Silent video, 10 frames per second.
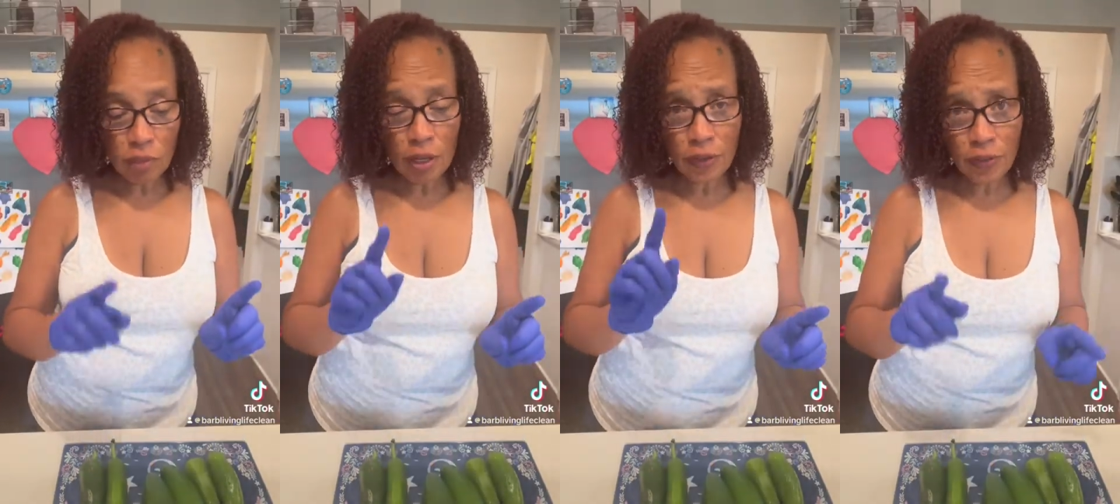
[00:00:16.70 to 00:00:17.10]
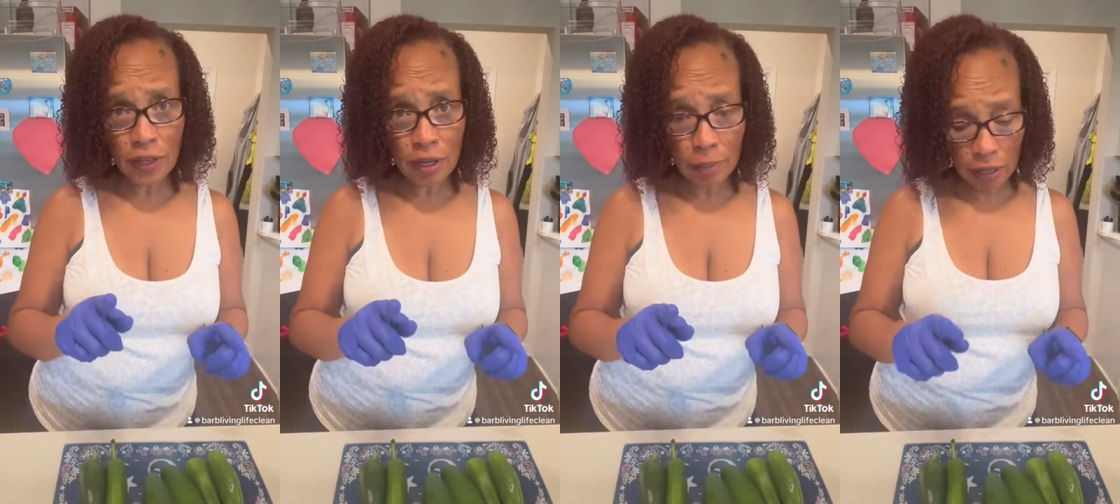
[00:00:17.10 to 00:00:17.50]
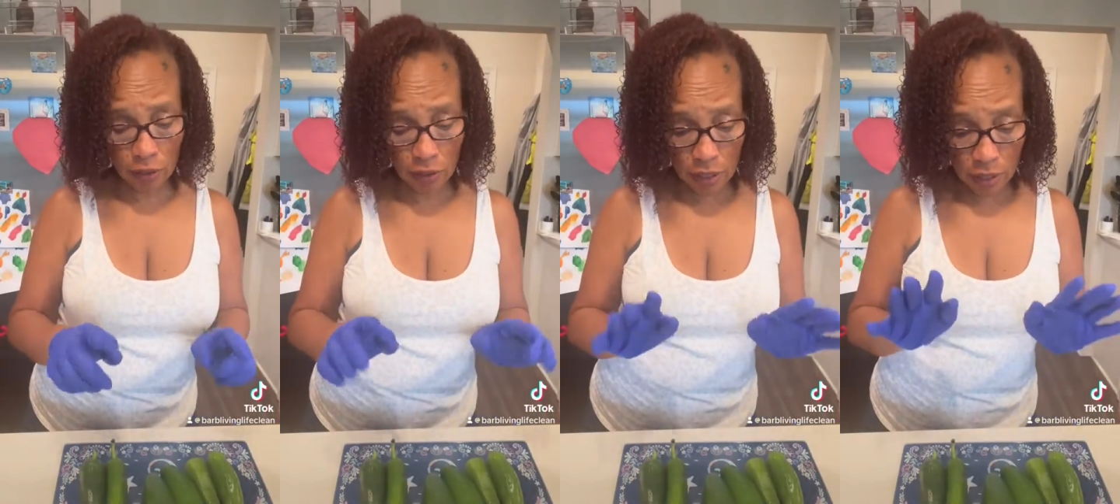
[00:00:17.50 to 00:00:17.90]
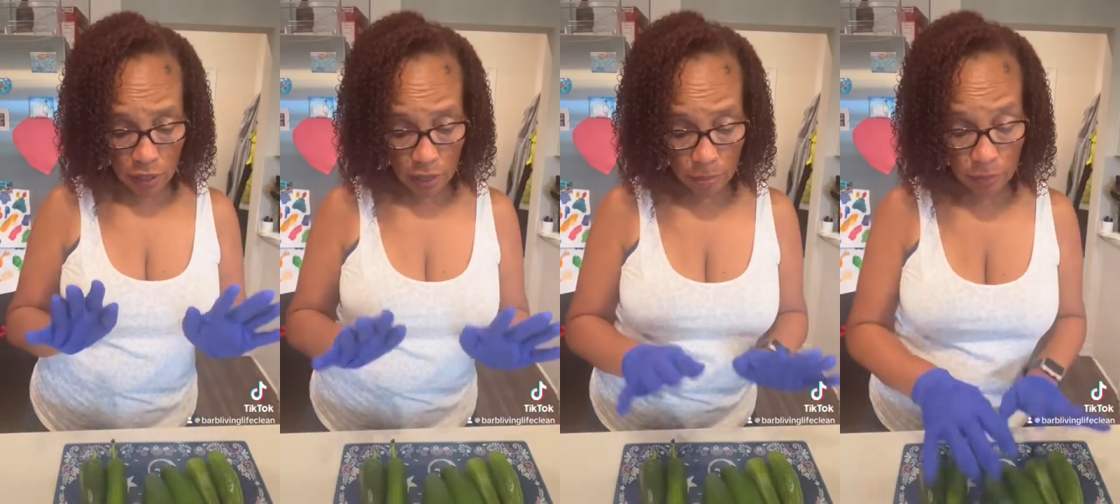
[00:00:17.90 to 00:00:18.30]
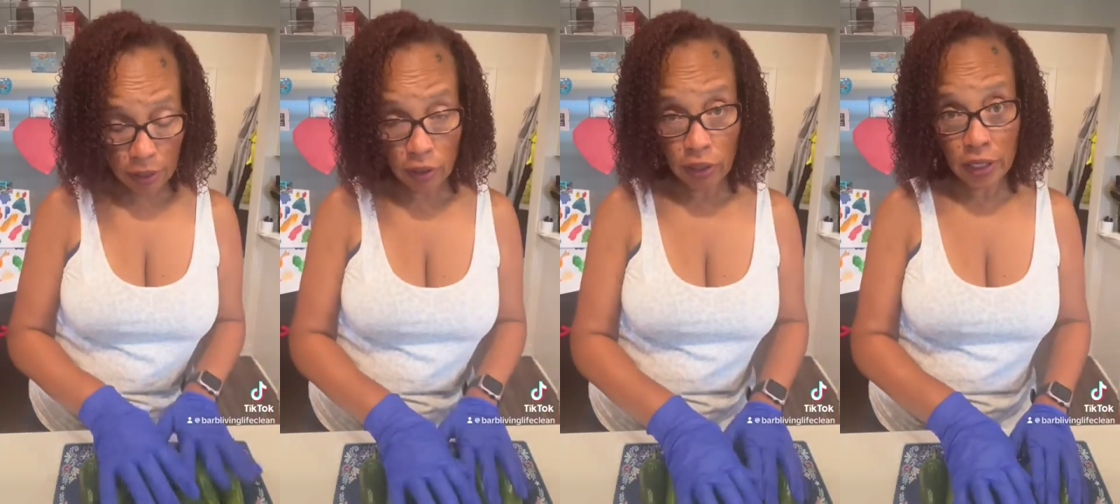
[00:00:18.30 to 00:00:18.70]
The thing about
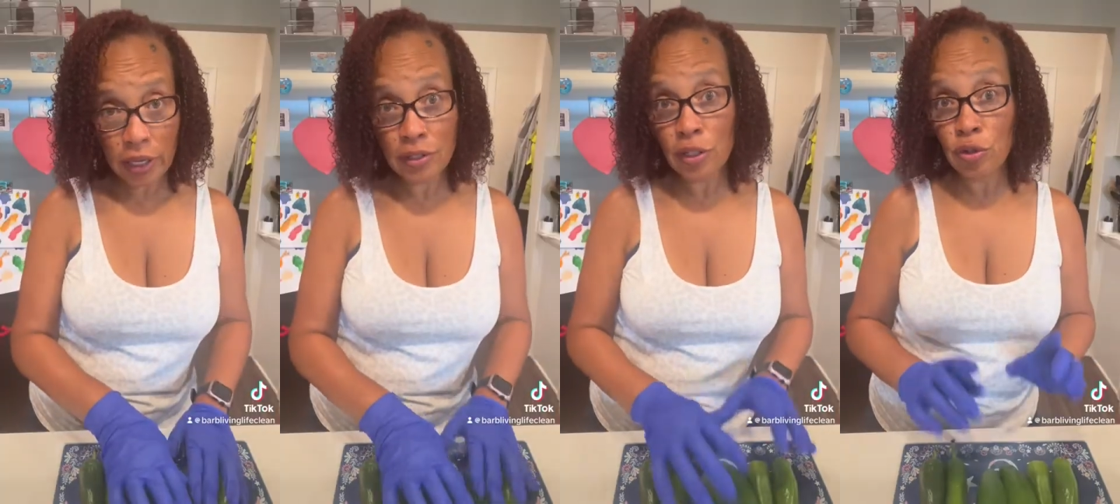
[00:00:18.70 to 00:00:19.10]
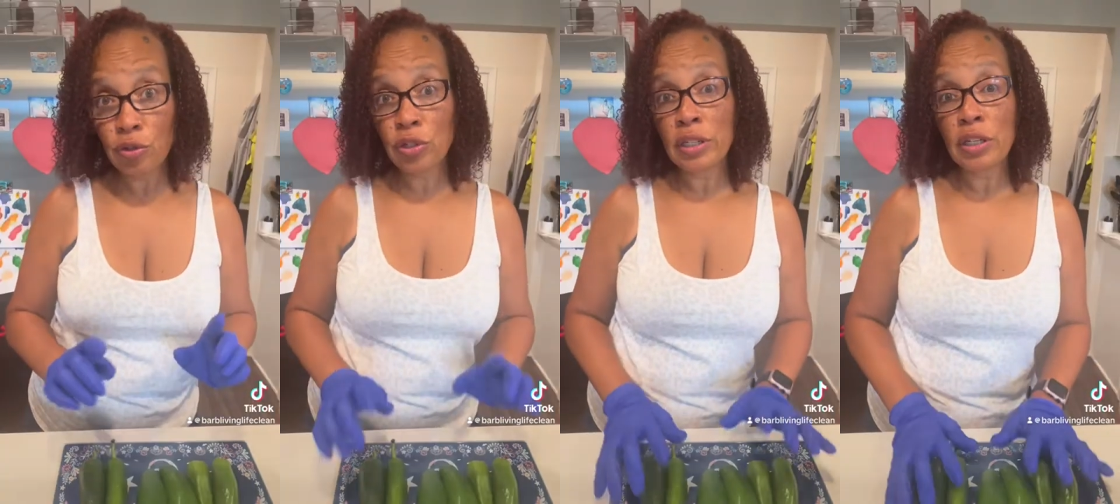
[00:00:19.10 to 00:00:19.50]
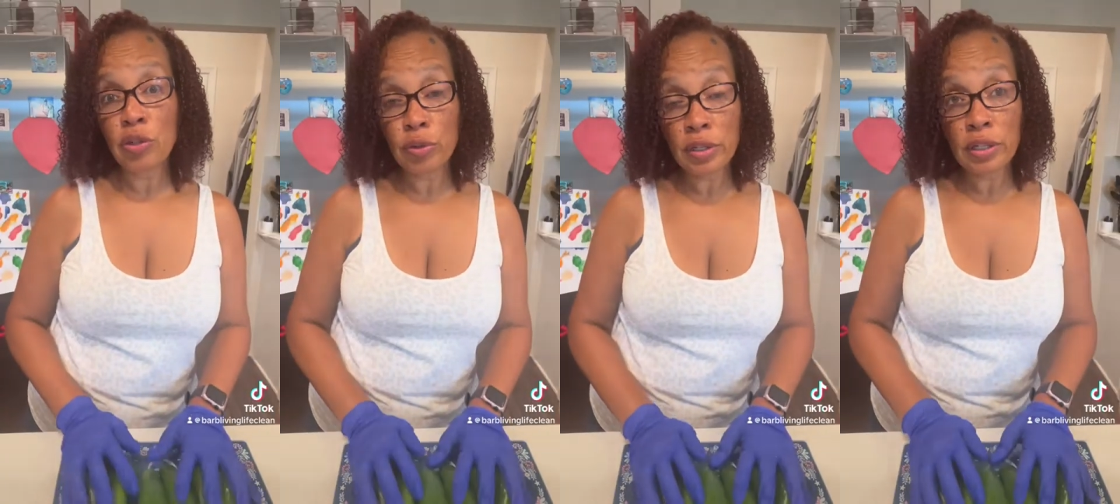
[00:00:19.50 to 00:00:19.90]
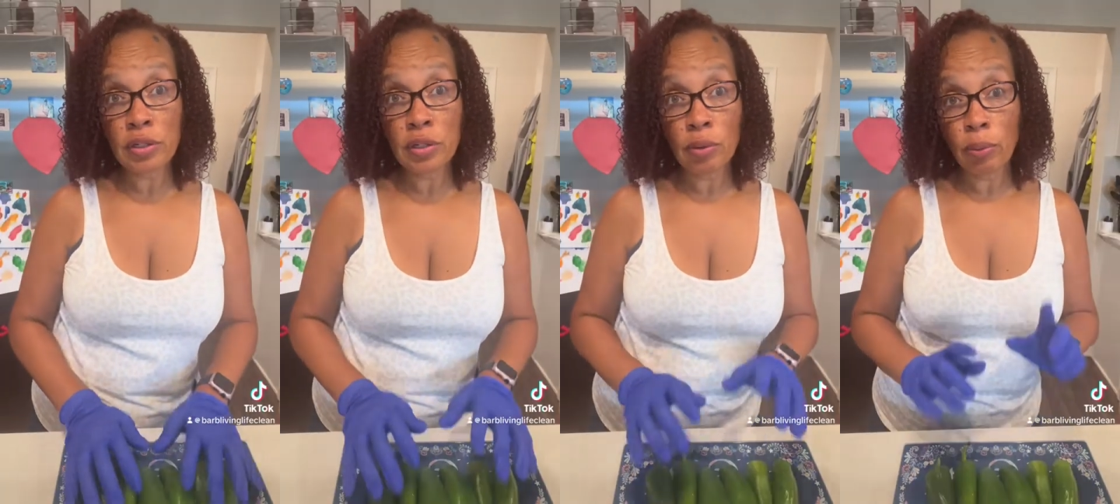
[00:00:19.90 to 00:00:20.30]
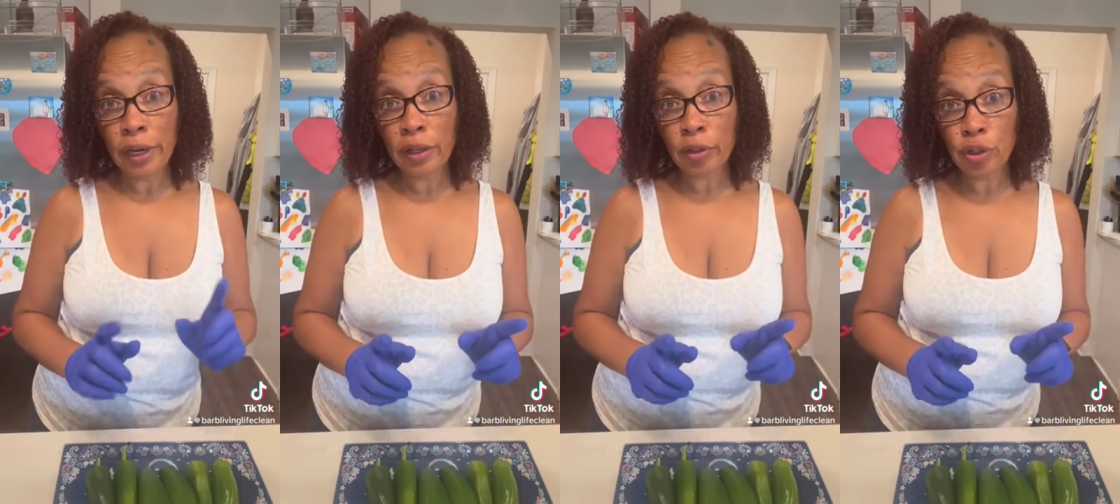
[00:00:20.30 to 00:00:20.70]
pickling is it usually uses
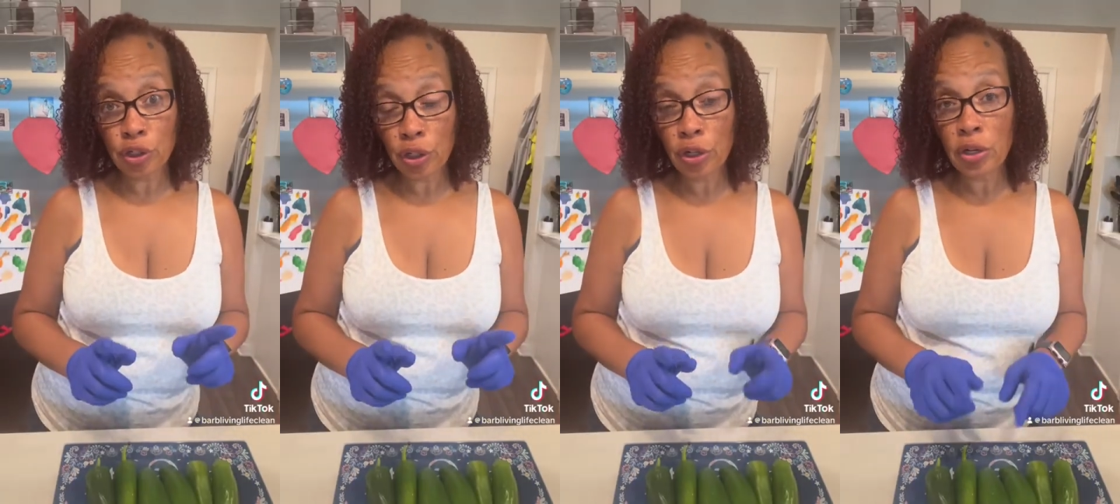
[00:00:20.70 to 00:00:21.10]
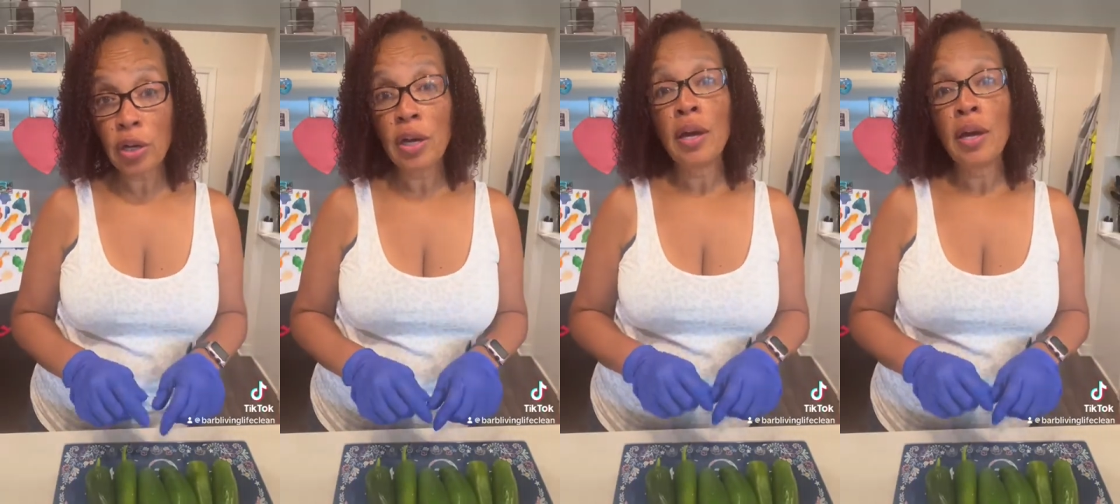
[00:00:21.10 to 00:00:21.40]
regular sugar,